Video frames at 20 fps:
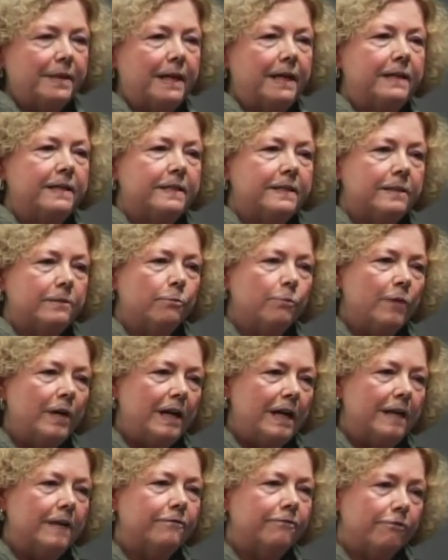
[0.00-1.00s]

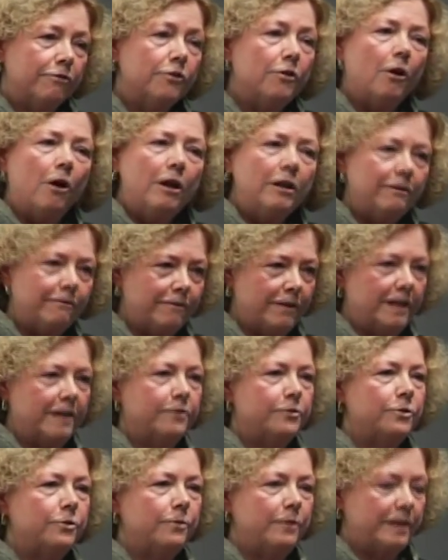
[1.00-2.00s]
for all of
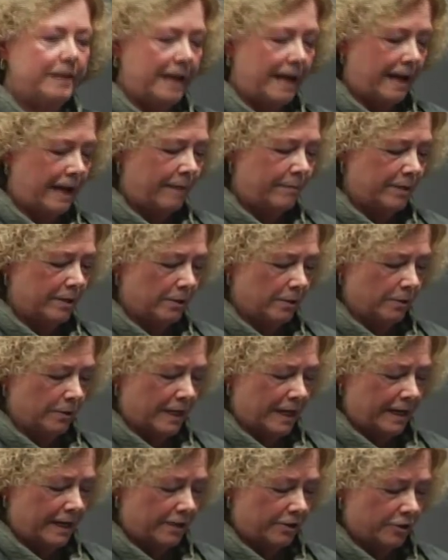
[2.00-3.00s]
us who inhabit
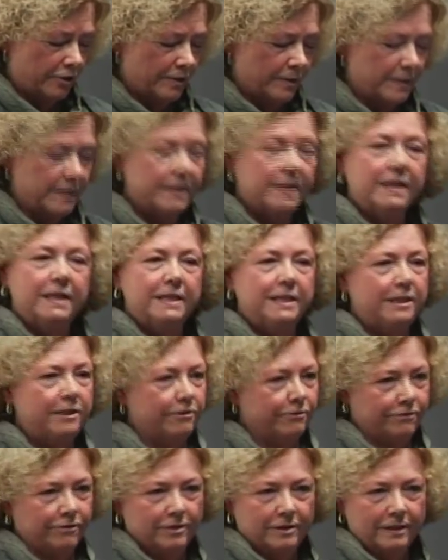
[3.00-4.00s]
locations
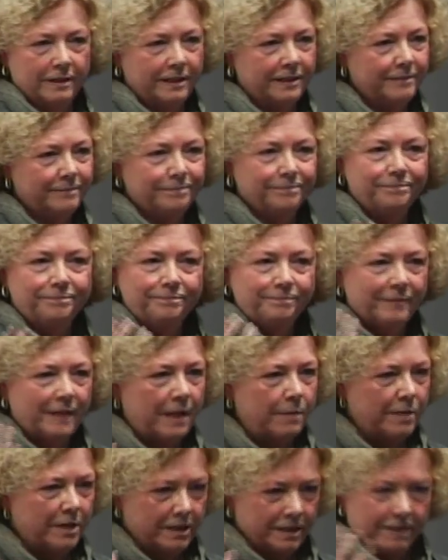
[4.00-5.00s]
differently.
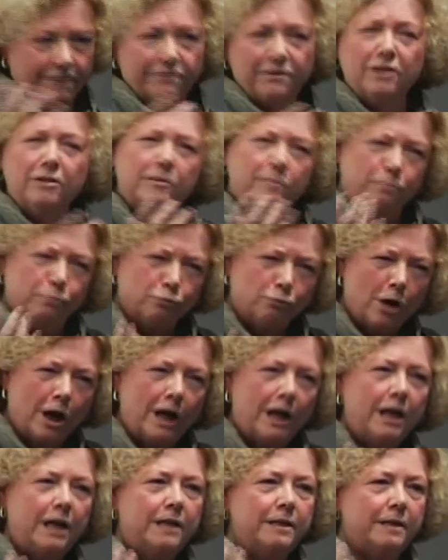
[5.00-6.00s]
I mean, it's a very
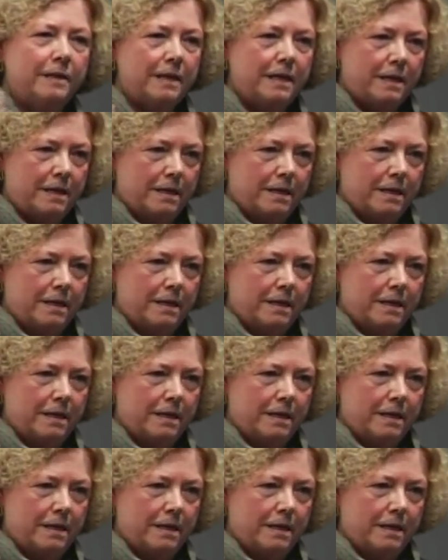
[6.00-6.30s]
broad,